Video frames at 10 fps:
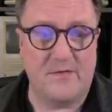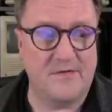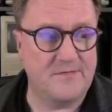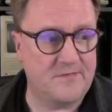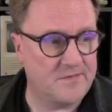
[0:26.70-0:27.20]

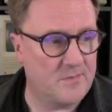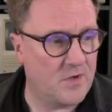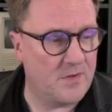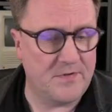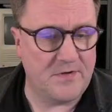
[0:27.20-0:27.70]
is the simple
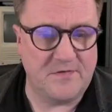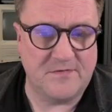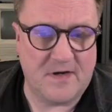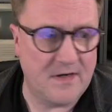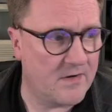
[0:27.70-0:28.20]
object
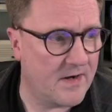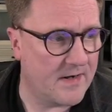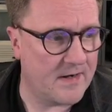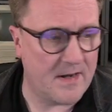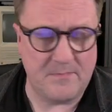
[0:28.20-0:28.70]
designer,
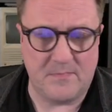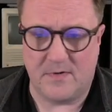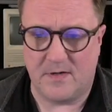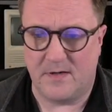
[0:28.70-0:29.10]
and I'm